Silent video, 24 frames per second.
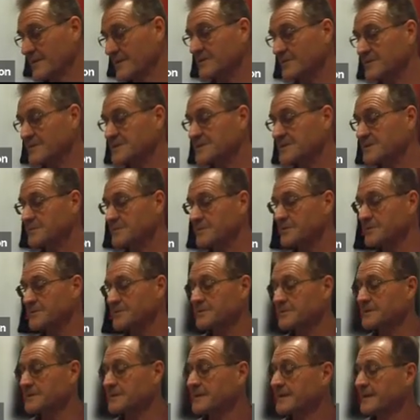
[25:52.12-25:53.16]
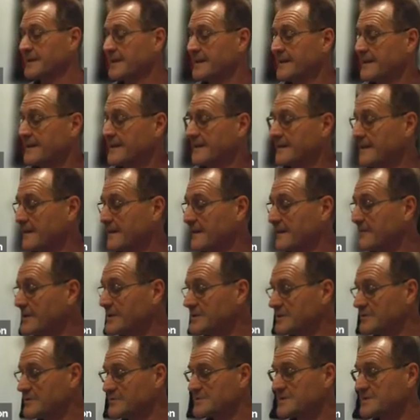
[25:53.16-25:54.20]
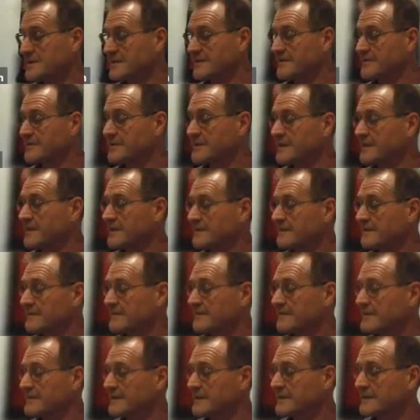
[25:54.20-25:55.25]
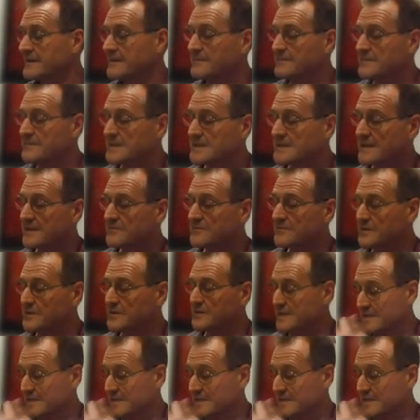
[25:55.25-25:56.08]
across the world. And I've actually also got here the central